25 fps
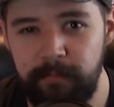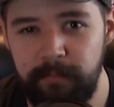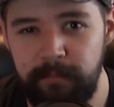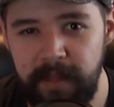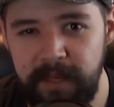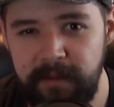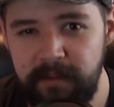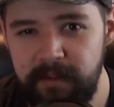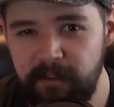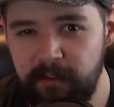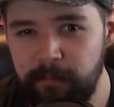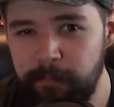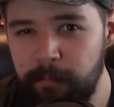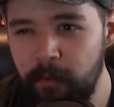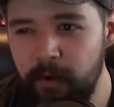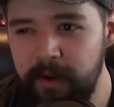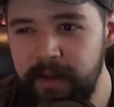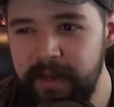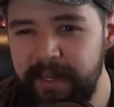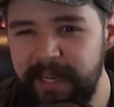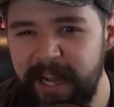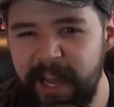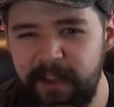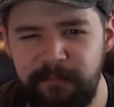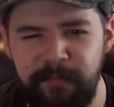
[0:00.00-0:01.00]
been
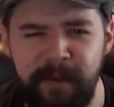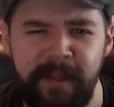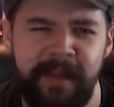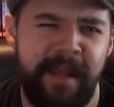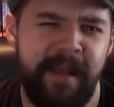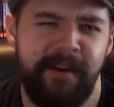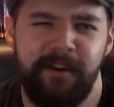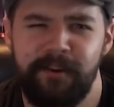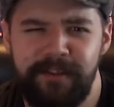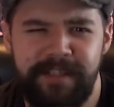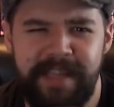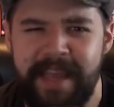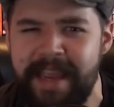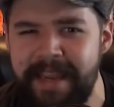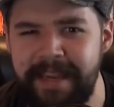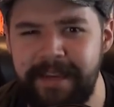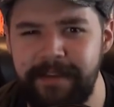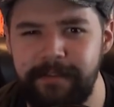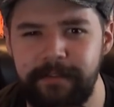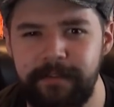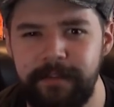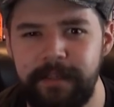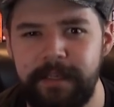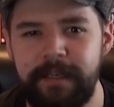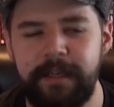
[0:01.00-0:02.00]
disappointed, I've been
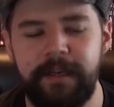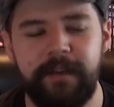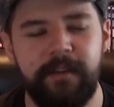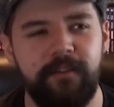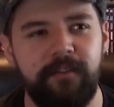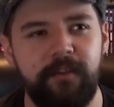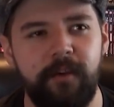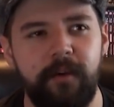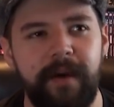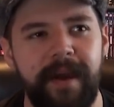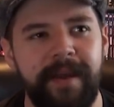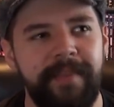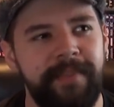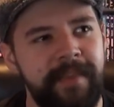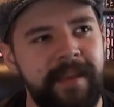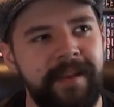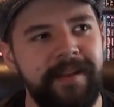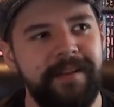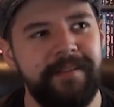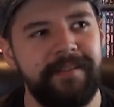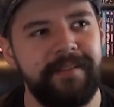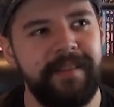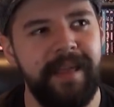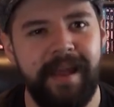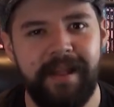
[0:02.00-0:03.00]
entertained. So I
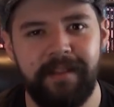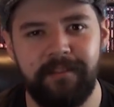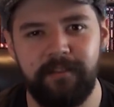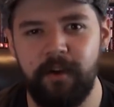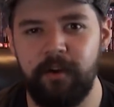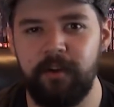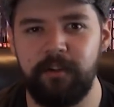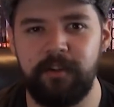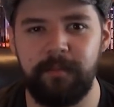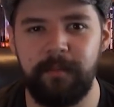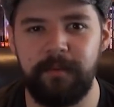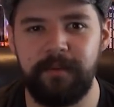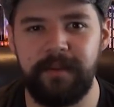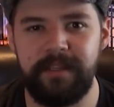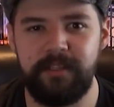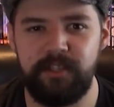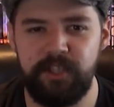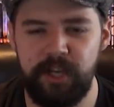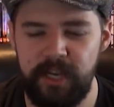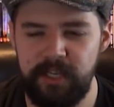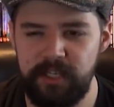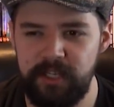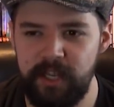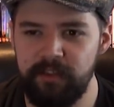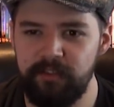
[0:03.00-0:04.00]
think that's ultimately
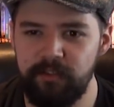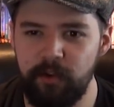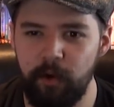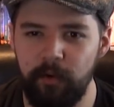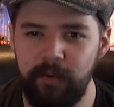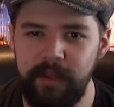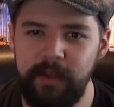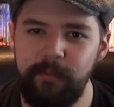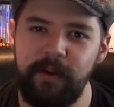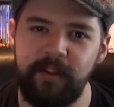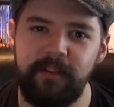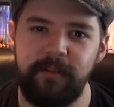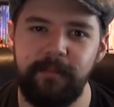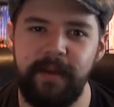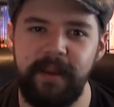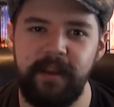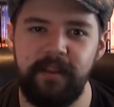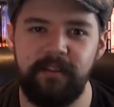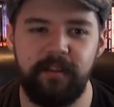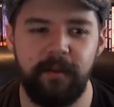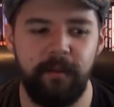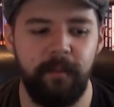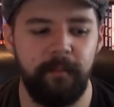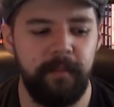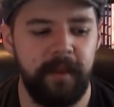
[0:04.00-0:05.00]
JJ's goal. He wants to
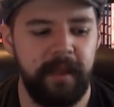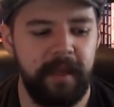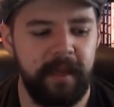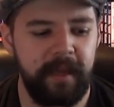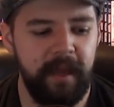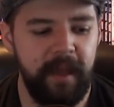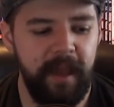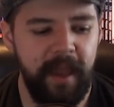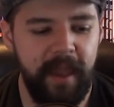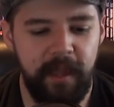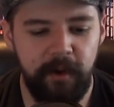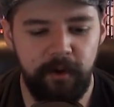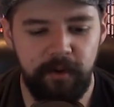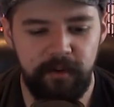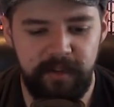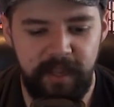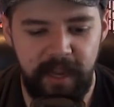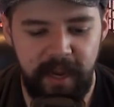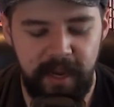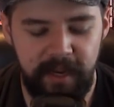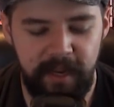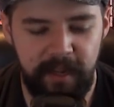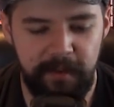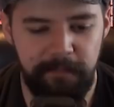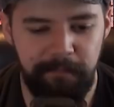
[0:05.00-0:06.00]
make some
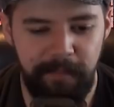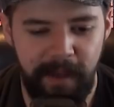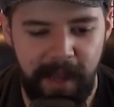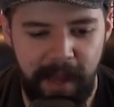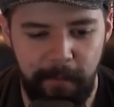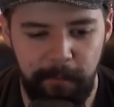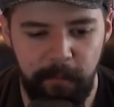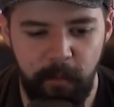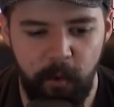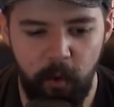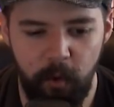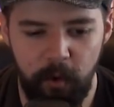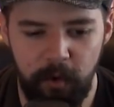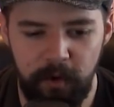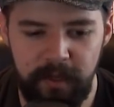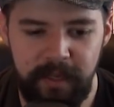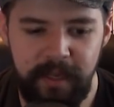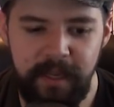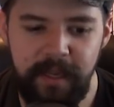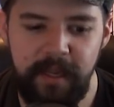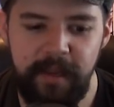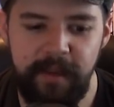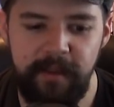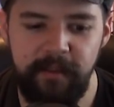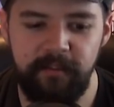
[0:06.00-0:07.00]
entertaining,
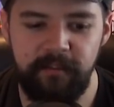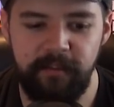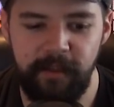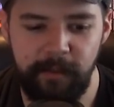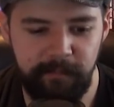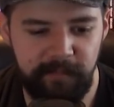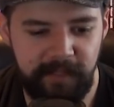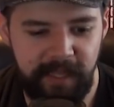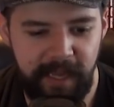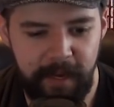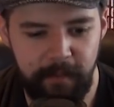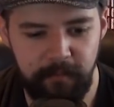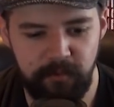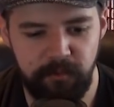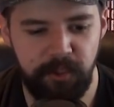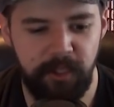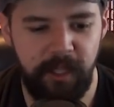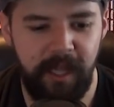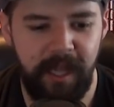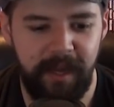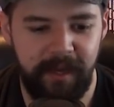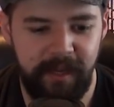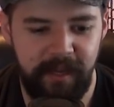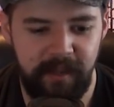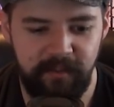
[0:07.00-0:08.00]
popcorny, sometimes
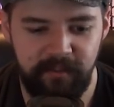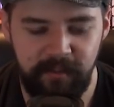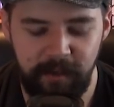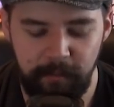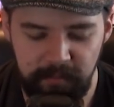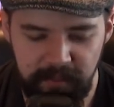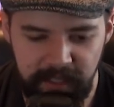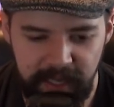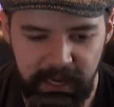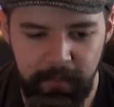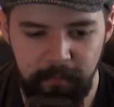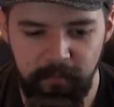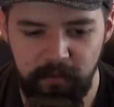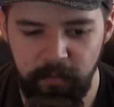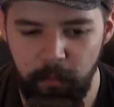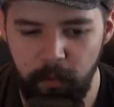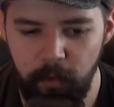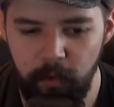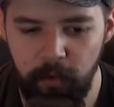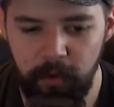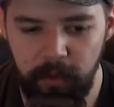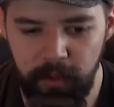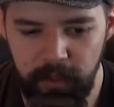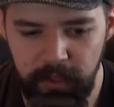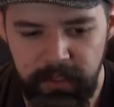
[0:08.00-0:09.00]
schlocky, sometimes
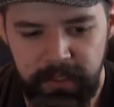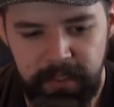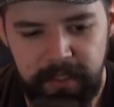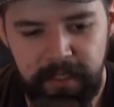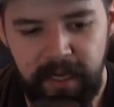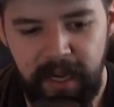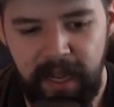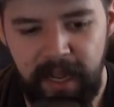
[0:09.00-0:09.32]
more,